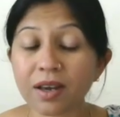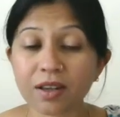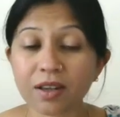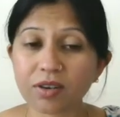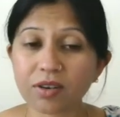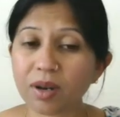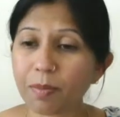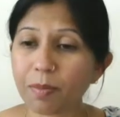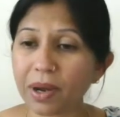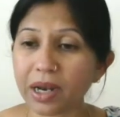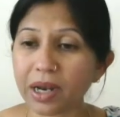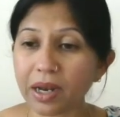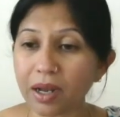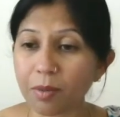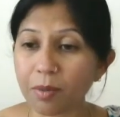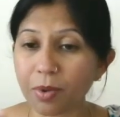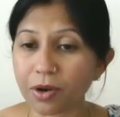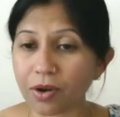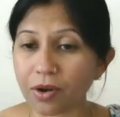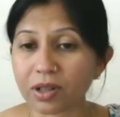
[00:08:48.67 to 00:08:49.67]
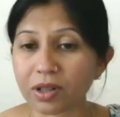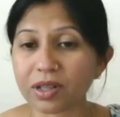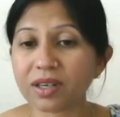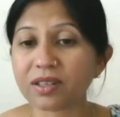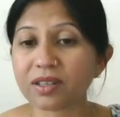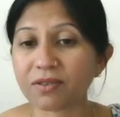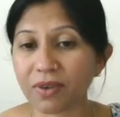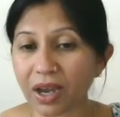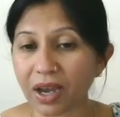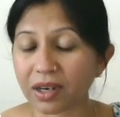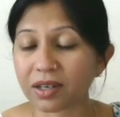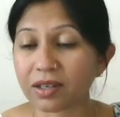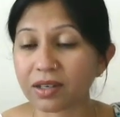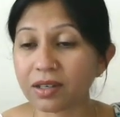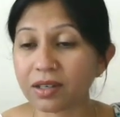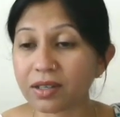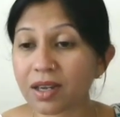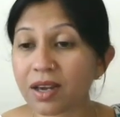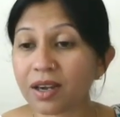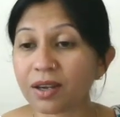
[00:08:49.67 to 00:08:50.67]
So depending upon all these
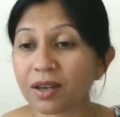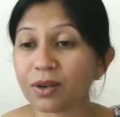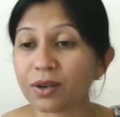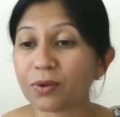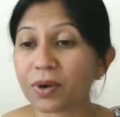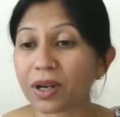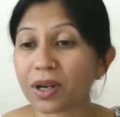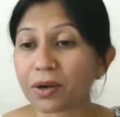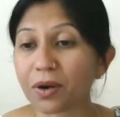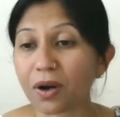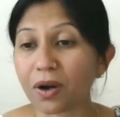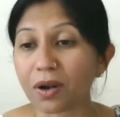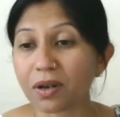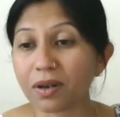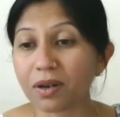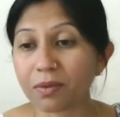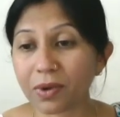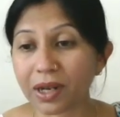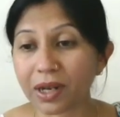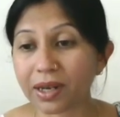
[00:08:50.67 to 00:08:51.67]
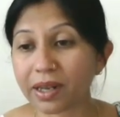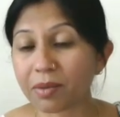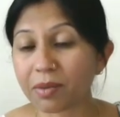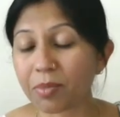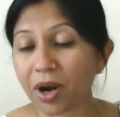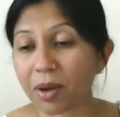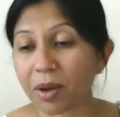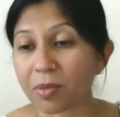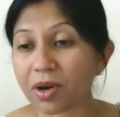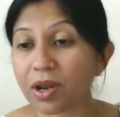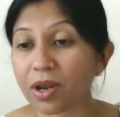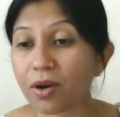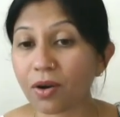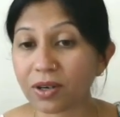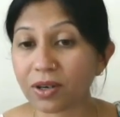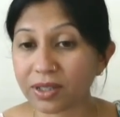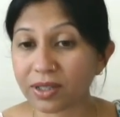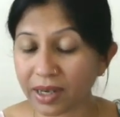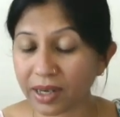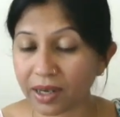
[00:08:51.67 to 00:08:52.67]
factors, you can call welding primary
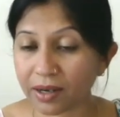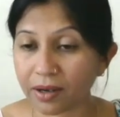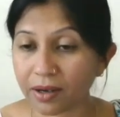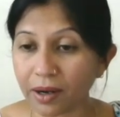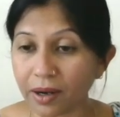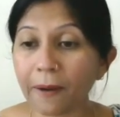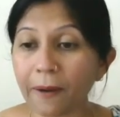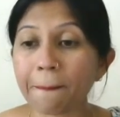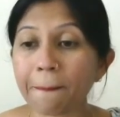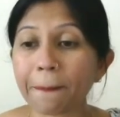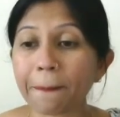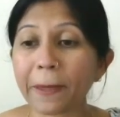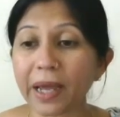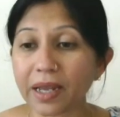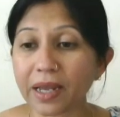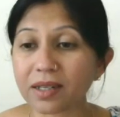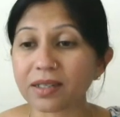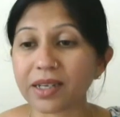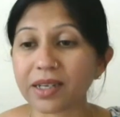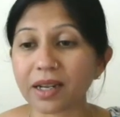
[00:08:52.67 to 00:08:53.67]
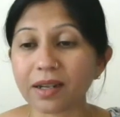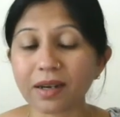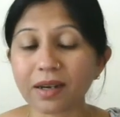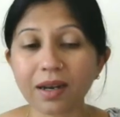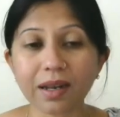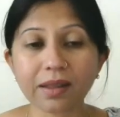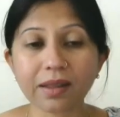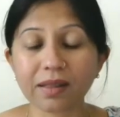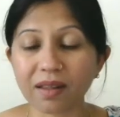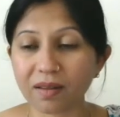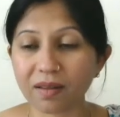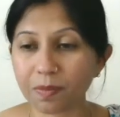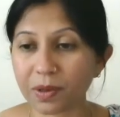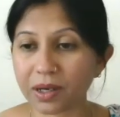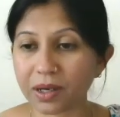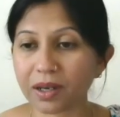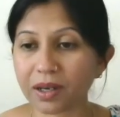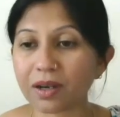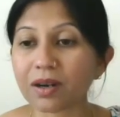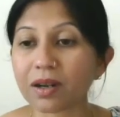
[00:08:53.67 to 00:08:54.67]
or secondary. In general, in this
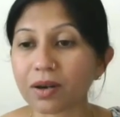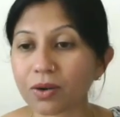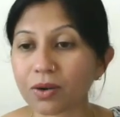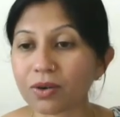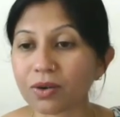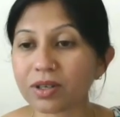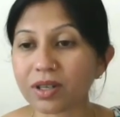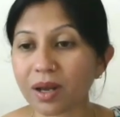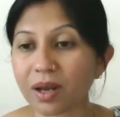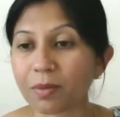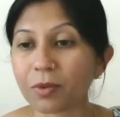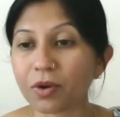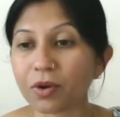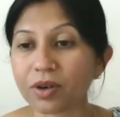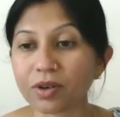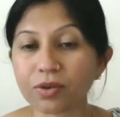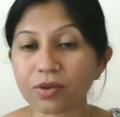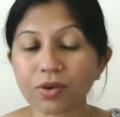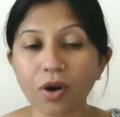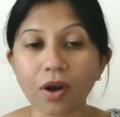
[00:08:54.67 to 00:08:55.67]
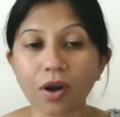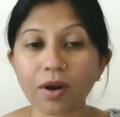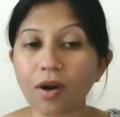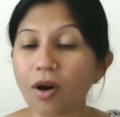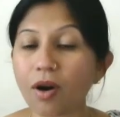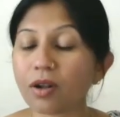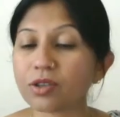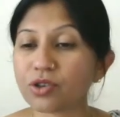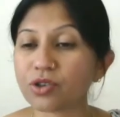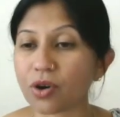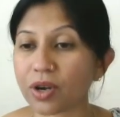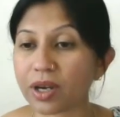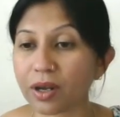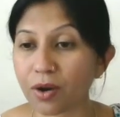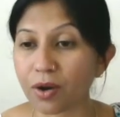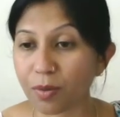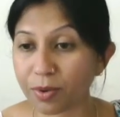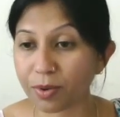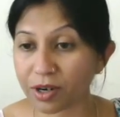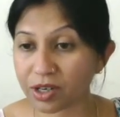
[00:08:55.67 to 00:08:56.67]
particular course, I'm going to call all
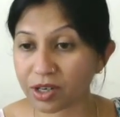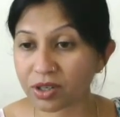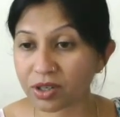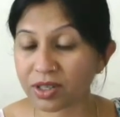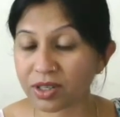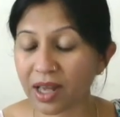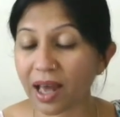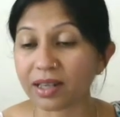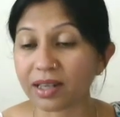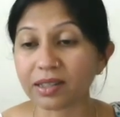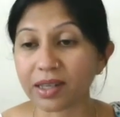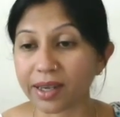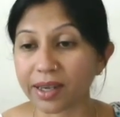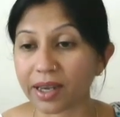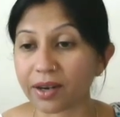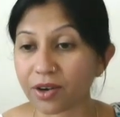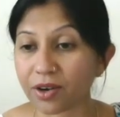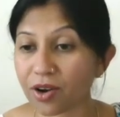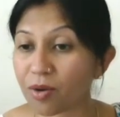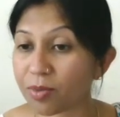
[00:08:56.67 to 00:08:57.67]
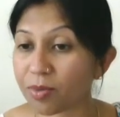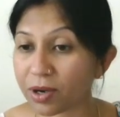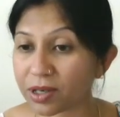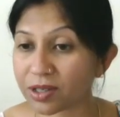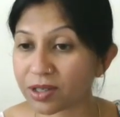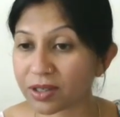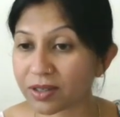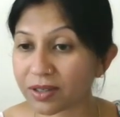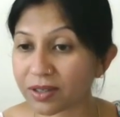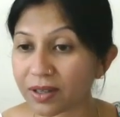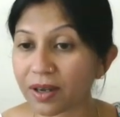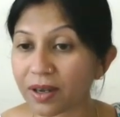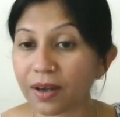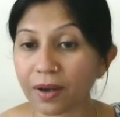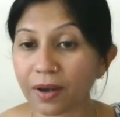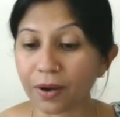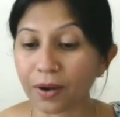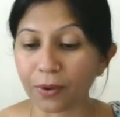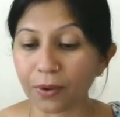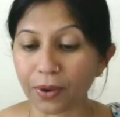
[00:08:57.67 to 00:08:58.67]
joining operations as secondary operations.
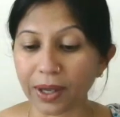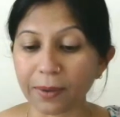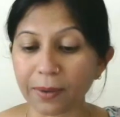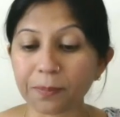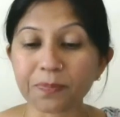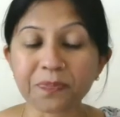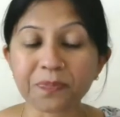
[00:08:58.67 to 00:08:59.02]
Okay.